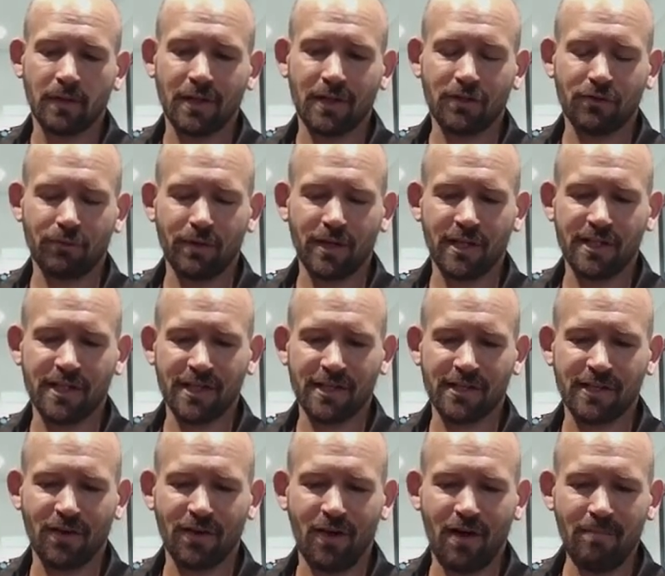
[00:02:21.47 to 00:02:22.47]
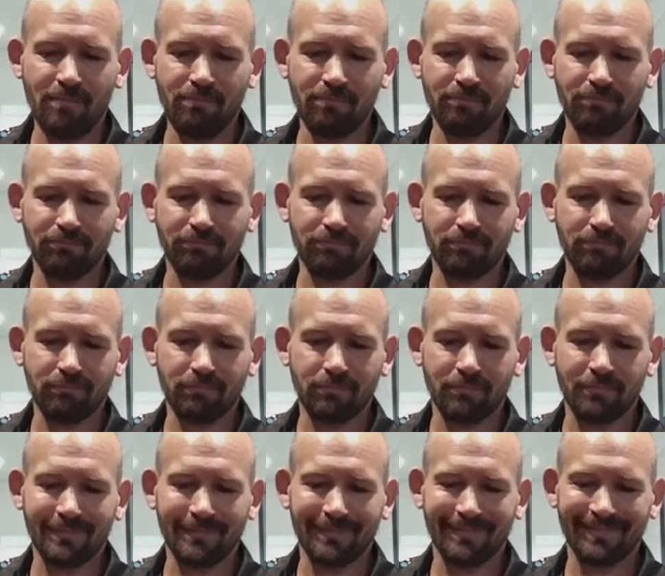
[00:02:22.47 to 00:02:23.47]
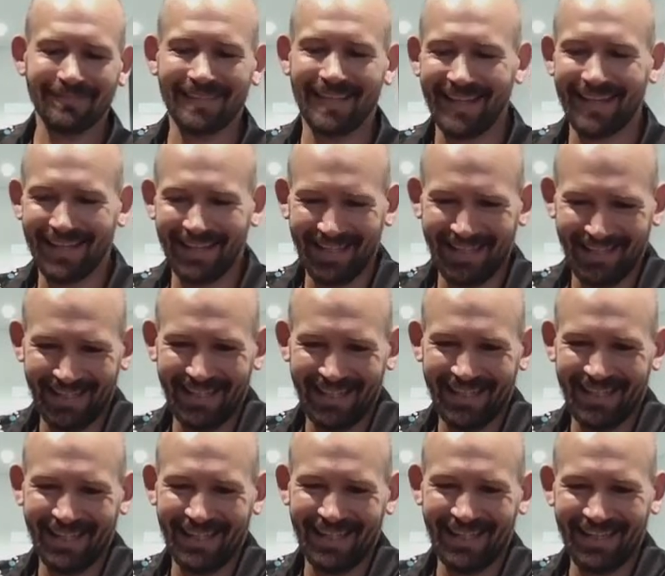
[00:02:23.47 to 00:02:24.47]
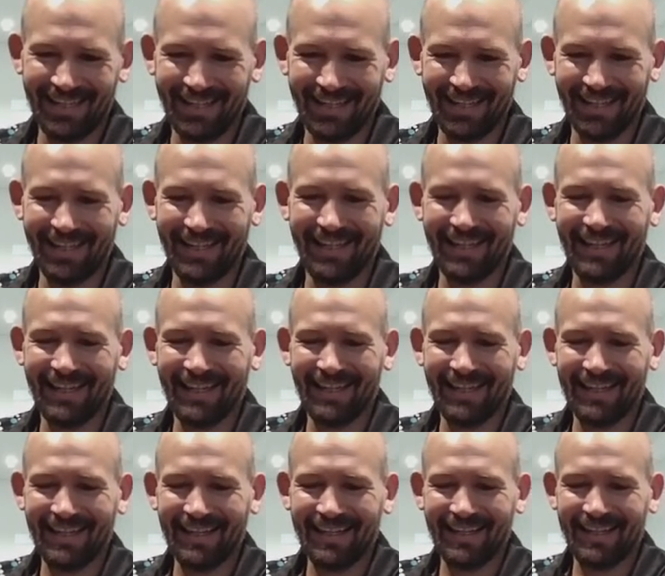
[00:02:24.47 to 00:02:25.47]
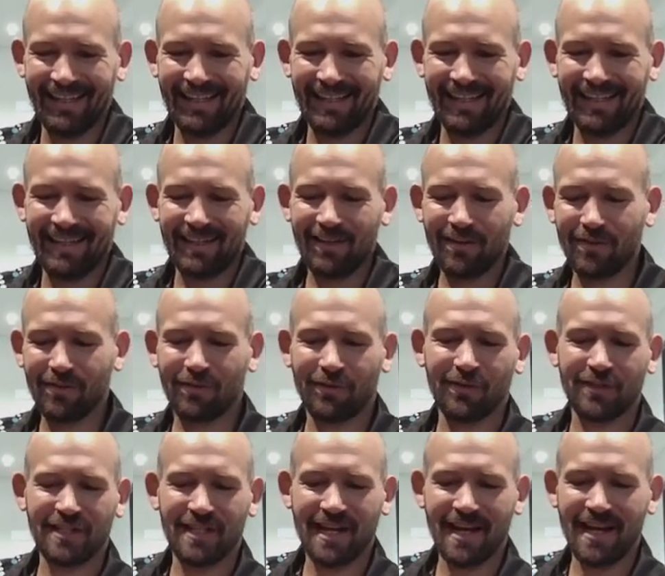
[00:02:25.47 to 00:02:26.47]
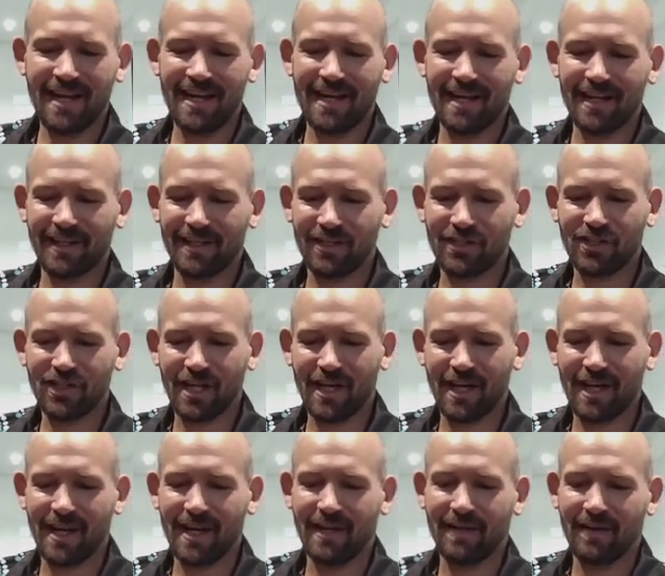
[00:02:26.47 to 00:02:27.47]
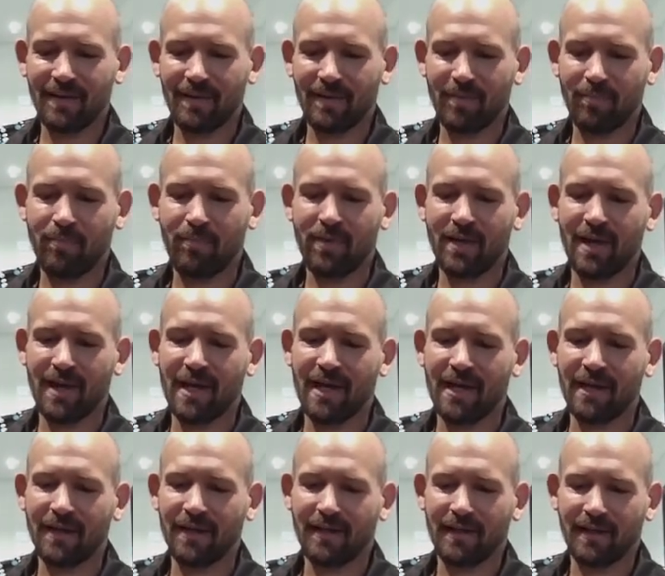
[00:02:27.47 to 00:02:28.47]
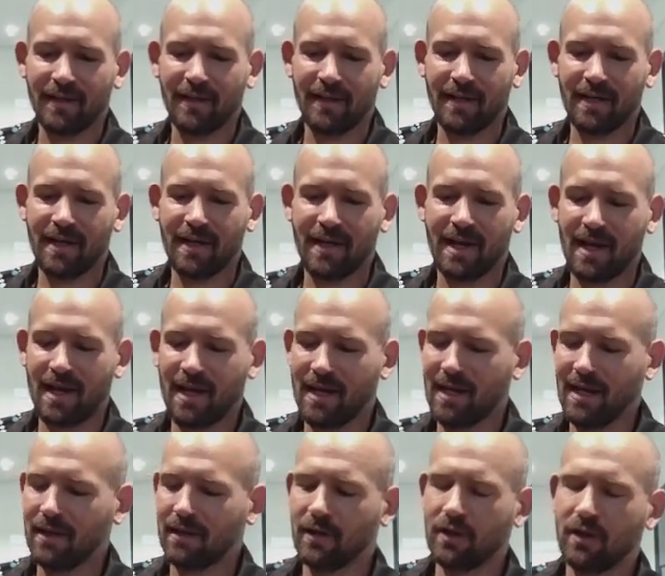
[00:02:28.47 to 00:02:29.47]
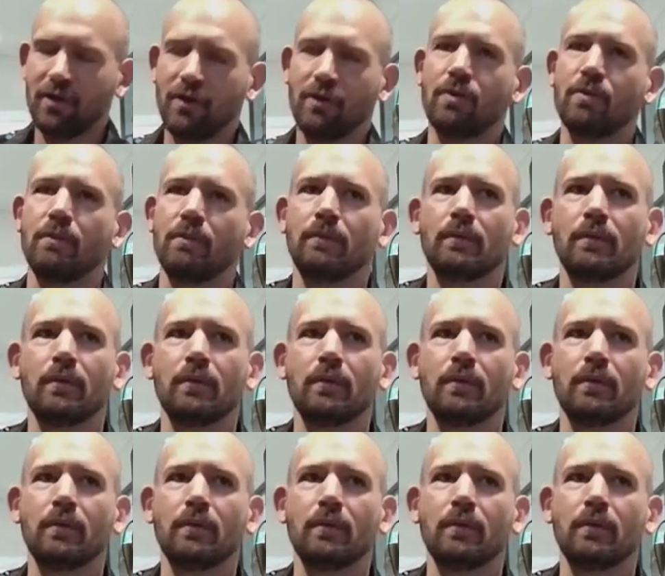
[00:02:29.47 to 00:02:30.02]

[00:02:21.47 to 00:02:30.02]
It's recess time. Going through D, G, B, and E. Cool.